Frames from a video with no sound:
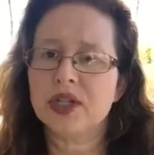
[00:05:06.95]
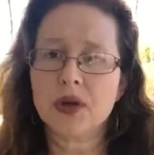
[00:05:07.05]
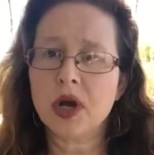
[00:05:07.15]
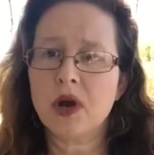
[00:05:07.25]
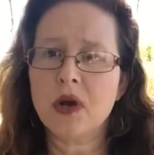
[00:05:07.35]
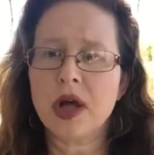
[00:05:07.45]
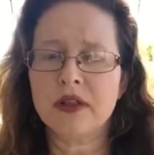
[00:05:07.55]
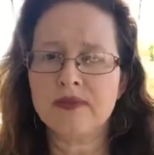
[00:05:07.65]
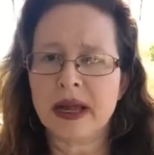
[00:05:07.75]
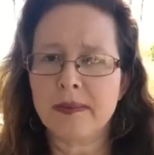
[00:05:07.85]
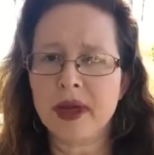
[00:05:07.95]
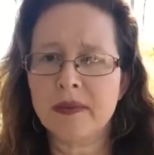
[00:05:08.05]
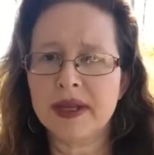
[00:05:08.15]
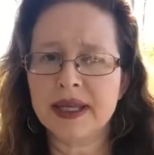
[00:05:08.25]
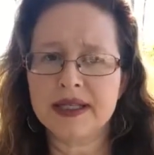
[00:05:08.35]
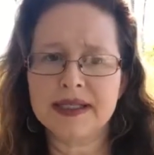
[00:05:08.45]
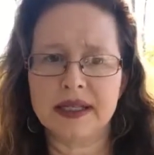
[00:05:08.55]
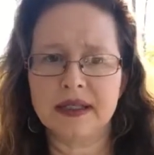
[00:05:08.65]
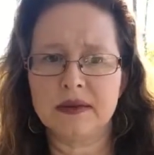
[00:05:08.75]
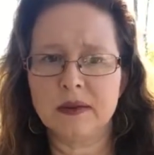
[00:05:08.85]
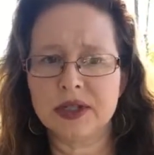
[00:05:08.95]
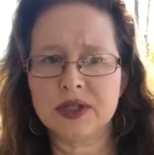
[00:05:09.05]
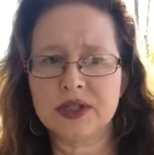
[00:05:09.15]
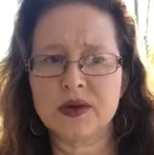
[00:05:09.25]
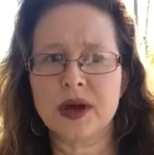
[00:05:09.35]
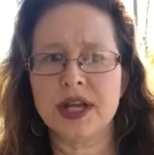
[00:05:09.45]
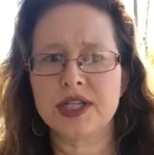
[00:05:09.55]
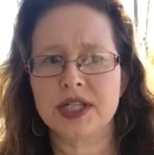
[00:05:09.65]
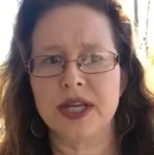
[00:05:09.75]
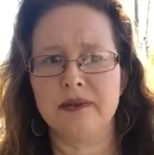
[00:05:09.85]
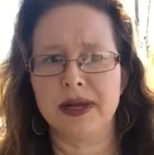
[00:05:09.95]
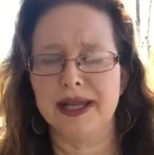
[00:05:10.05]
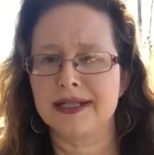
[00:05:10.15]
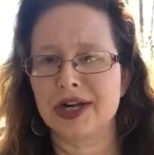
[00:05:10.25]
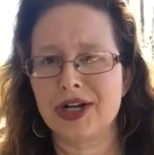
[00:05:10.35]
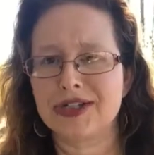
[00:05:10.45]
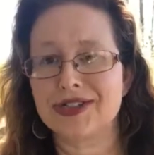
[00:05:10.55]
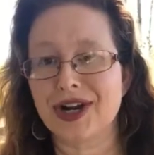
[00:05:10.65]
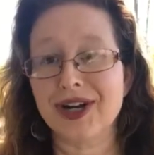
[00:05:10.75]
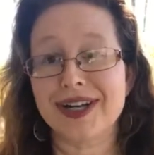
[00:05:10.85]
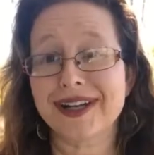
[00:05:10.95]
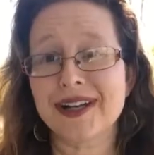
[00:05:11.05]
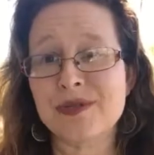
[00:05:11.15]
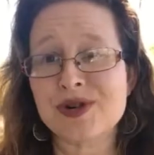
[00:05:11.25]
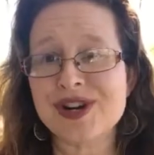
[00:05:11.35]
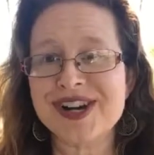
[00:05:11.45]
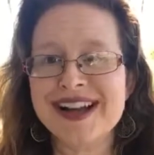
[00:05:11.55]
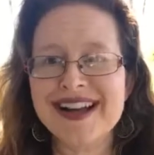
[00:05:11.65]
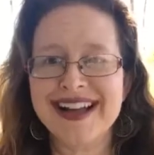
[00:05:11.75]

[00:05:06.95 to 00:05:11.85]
grow all of my pumpkins and winter squash in my terrace garden anymore.